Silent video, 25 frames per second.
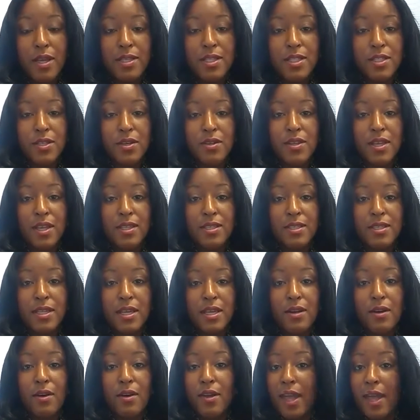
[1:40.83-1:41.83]
And so they
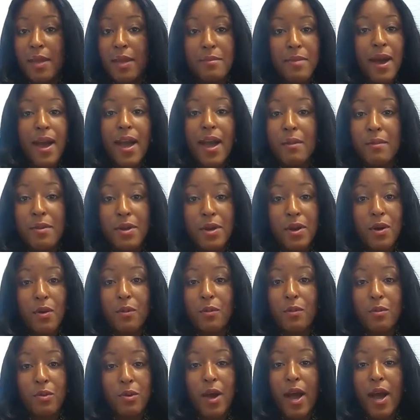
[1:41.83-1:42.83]
said, "Okay, bye. We
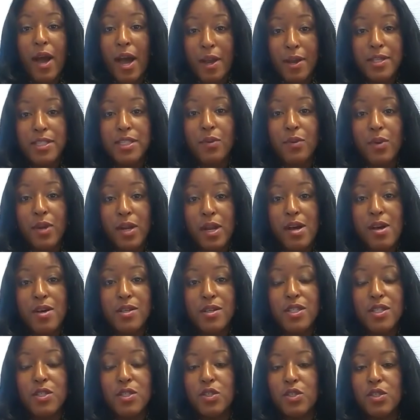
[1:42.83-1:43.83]
don't. We'll hire someone
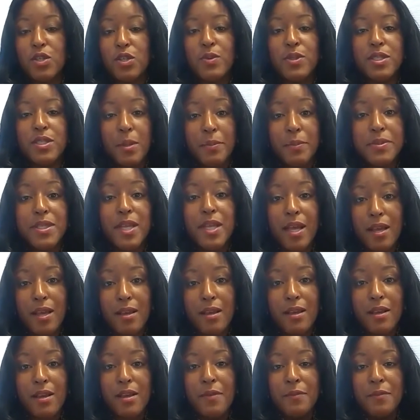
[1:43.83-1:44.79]
else." And she was upset.